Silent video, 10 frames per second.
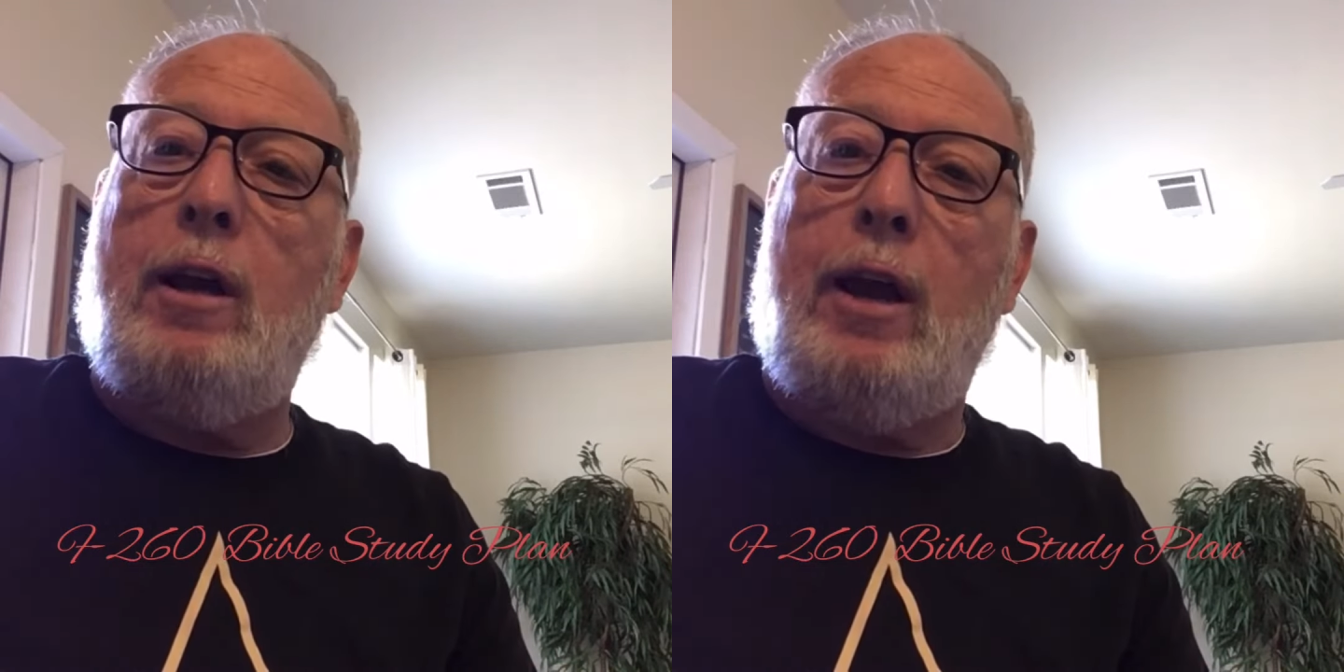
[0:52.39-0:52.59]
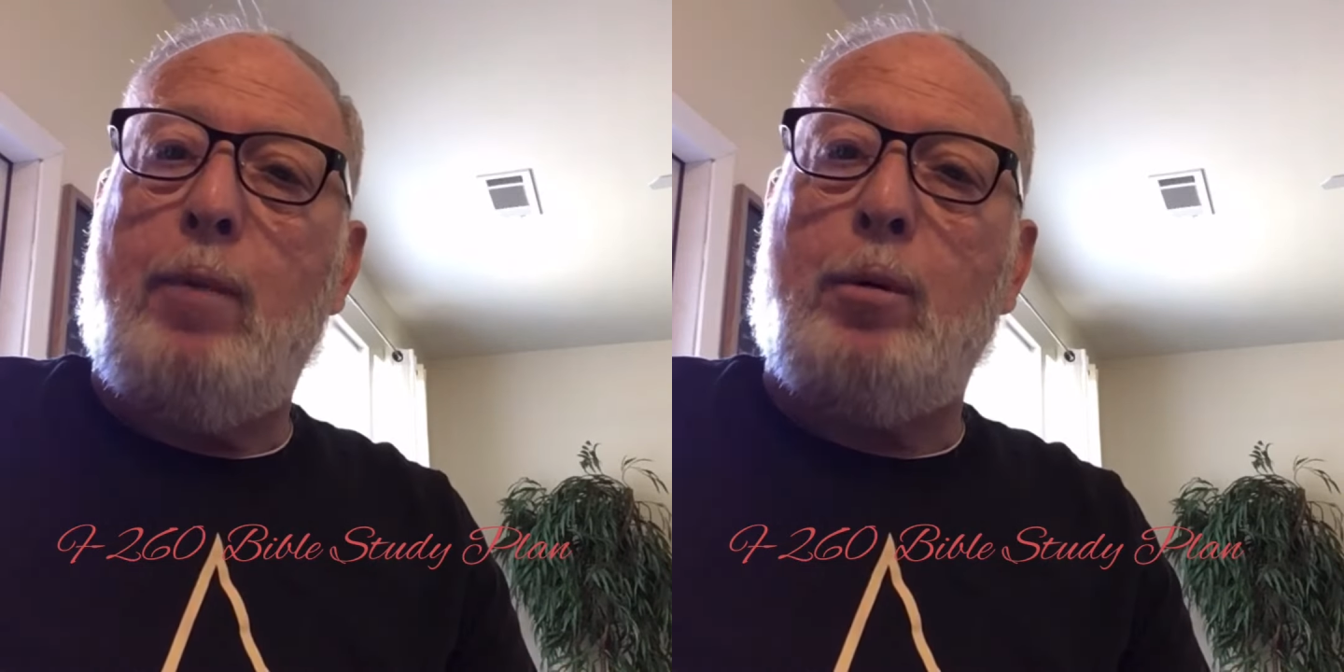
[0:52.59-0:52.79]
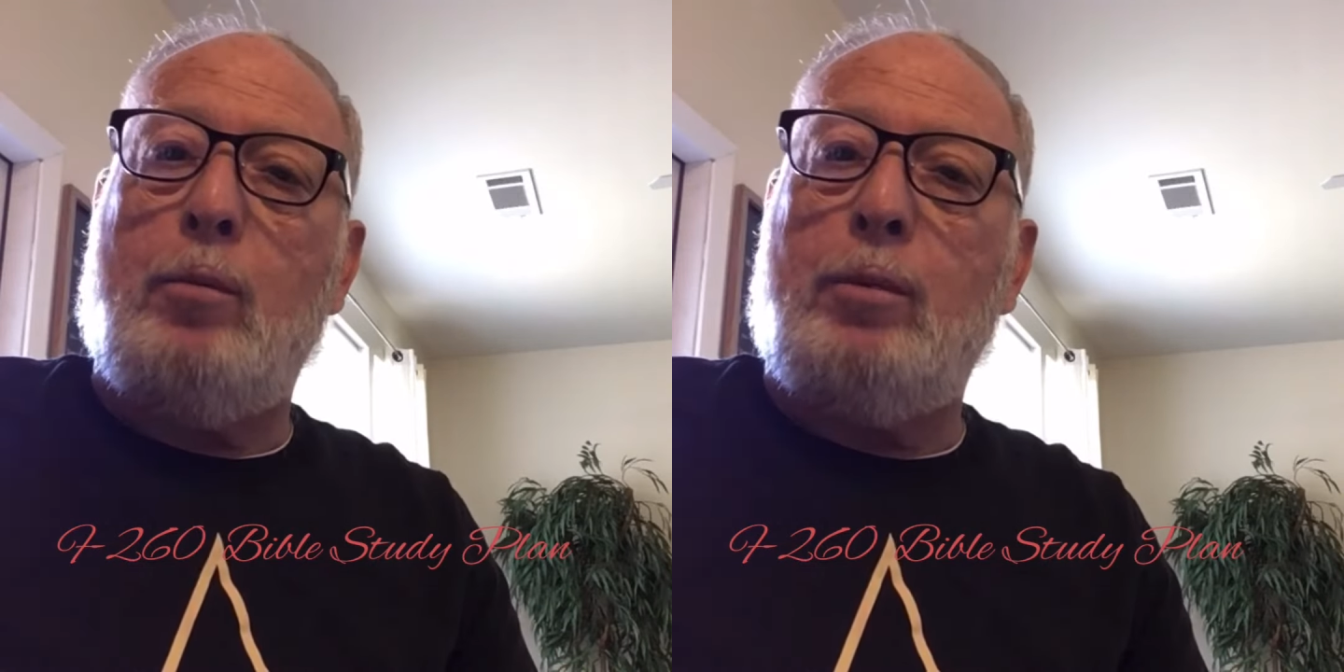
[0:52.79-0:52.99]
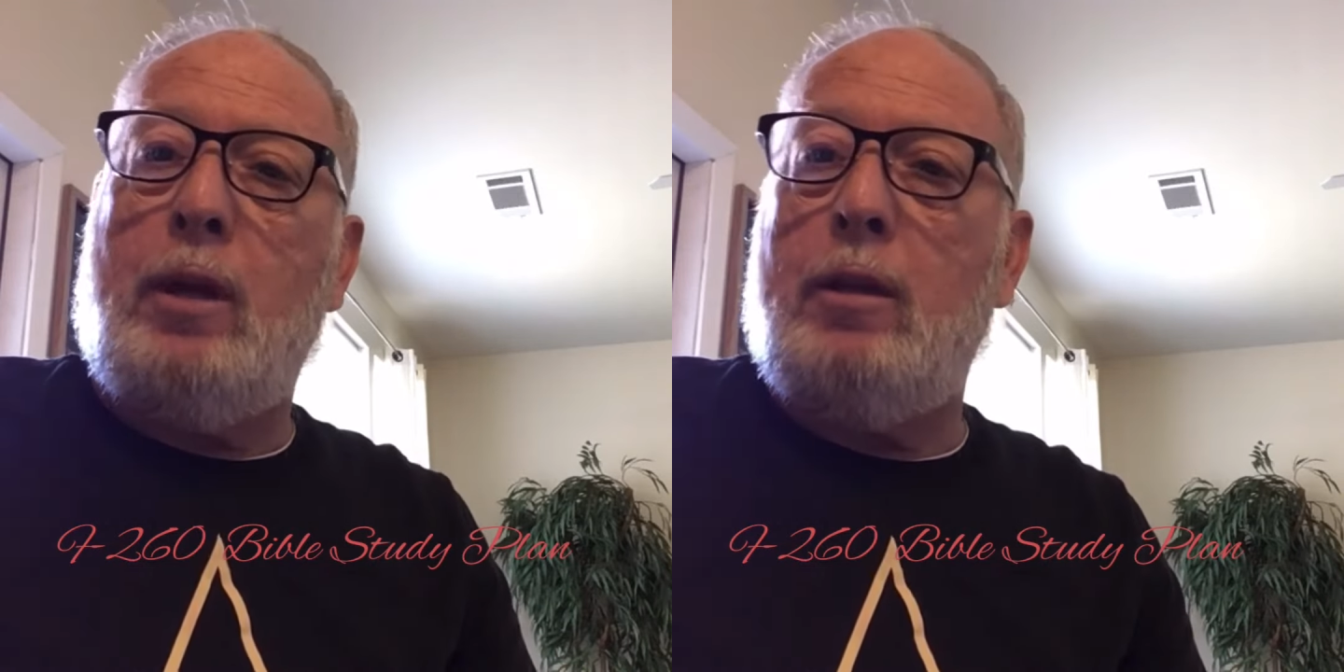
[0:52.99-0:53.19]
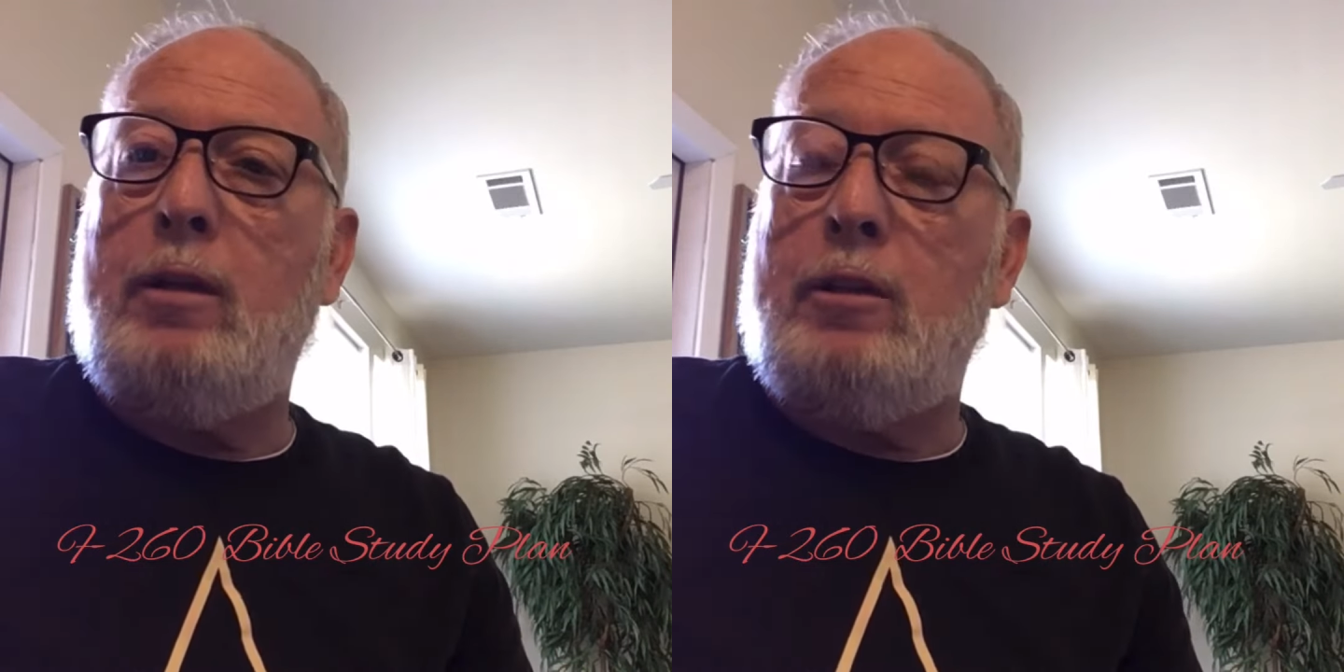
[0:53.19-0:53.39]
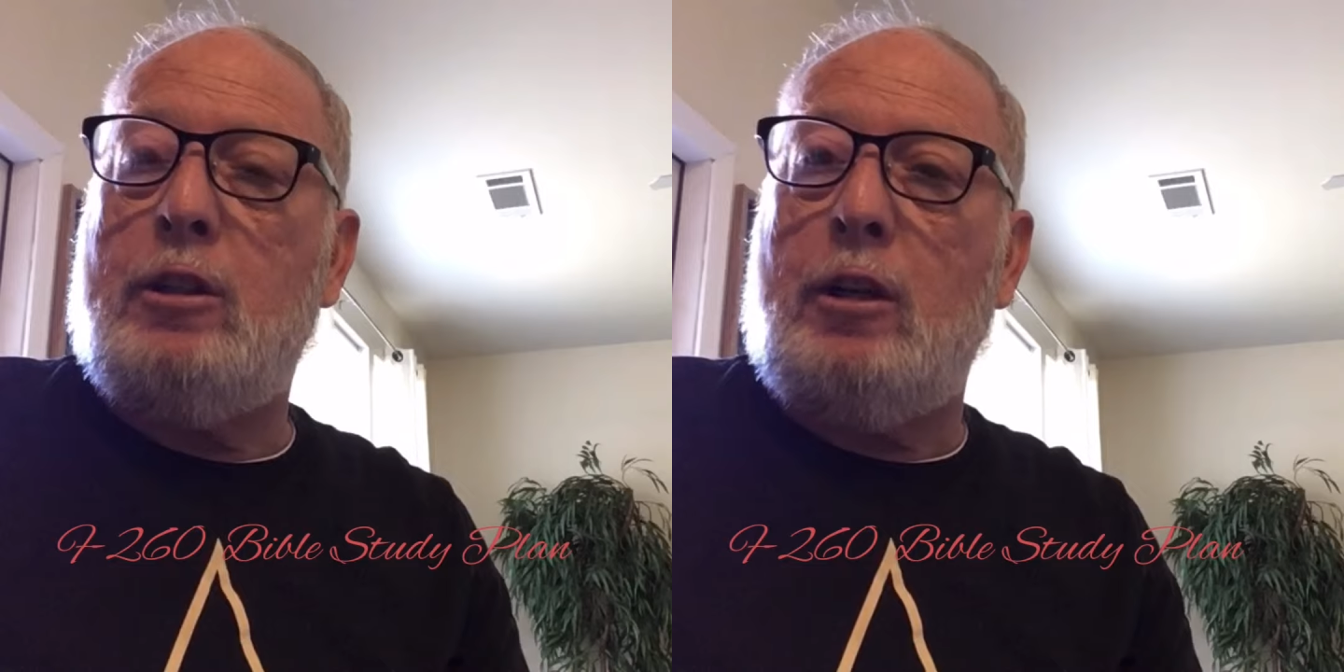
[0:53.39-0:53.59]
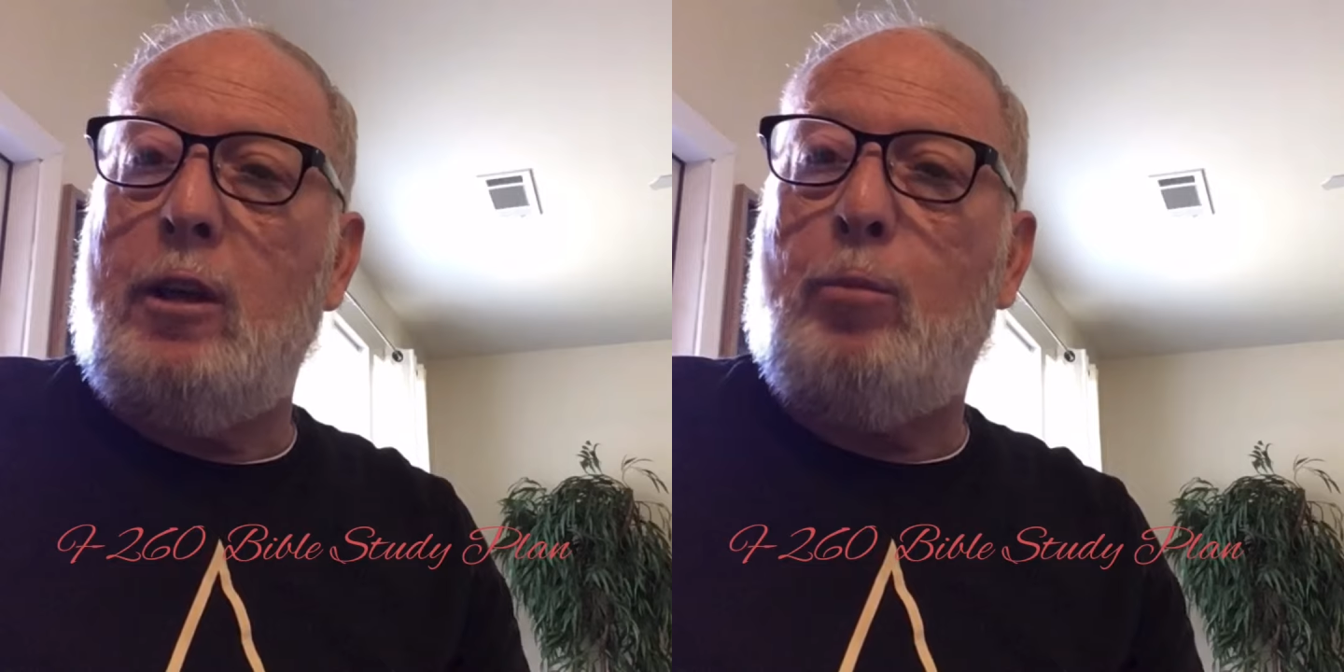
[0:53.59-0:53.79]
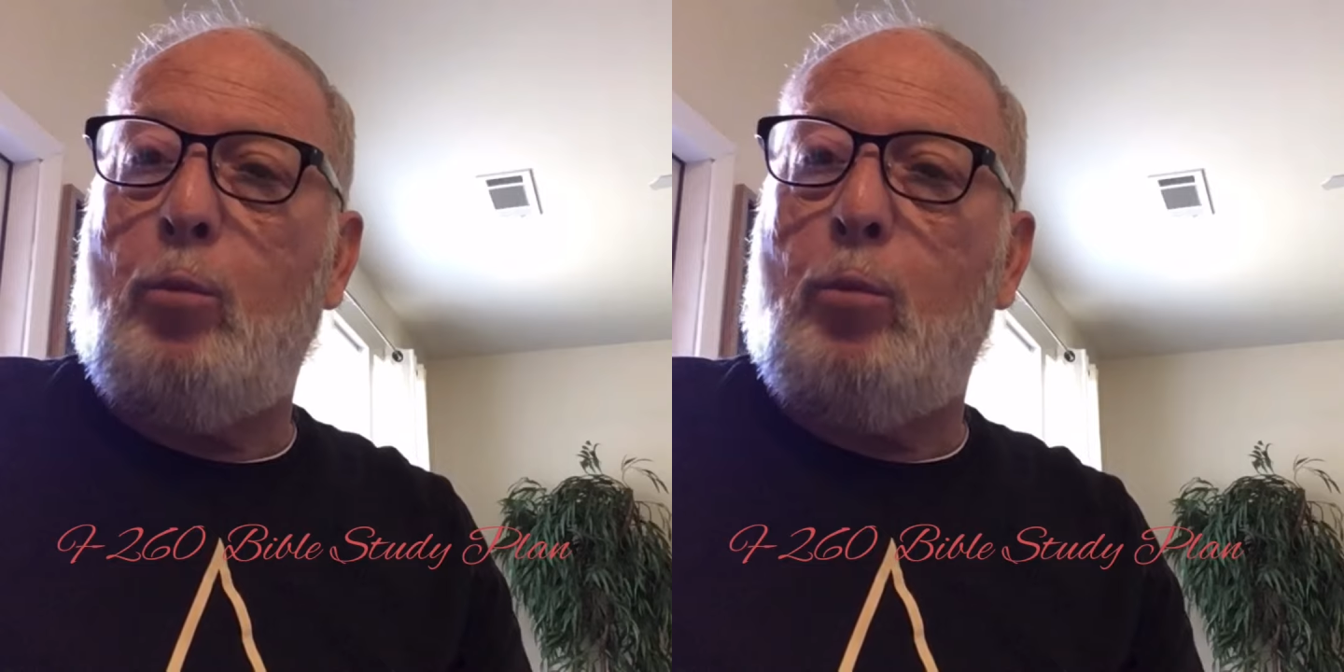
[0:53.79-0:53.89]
Abram can sleep